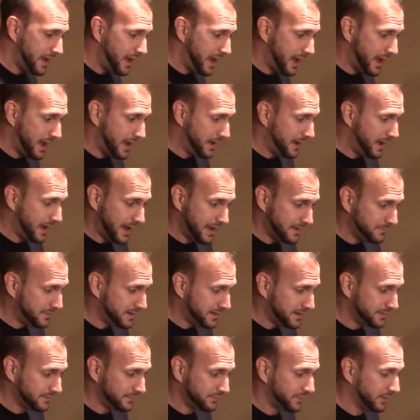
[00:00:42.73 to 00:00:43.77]
Uh, I
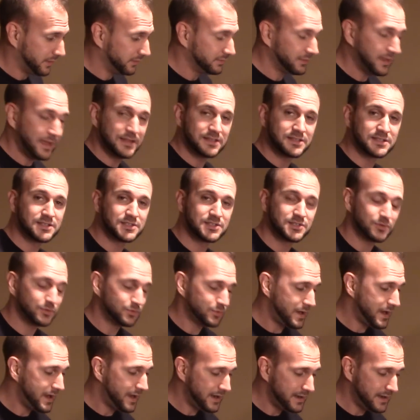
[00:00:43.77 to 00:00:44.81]
mean, the lenses are
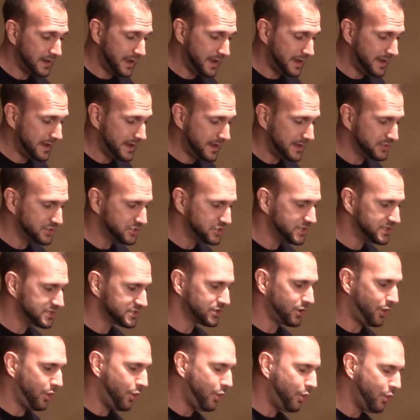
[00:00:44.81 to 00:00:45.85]
red. It, it's
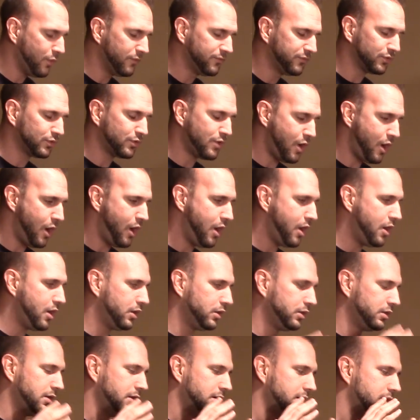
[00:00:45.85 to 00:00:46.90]
just
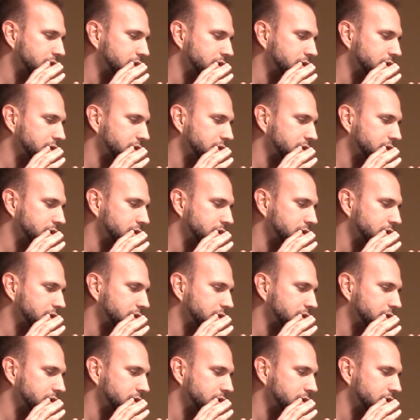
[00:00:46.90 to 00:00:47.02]
overall